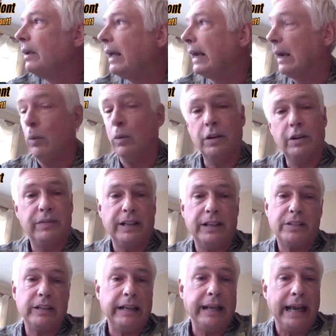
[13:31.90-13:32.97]
And I wonder if
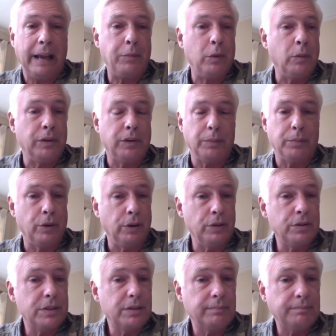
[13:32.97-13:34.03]
that's going to happen with the
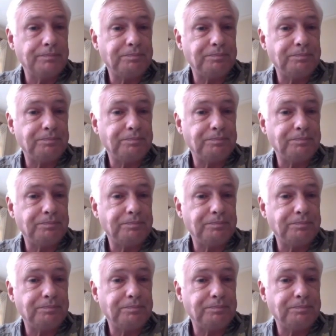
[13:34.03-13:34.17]
pros.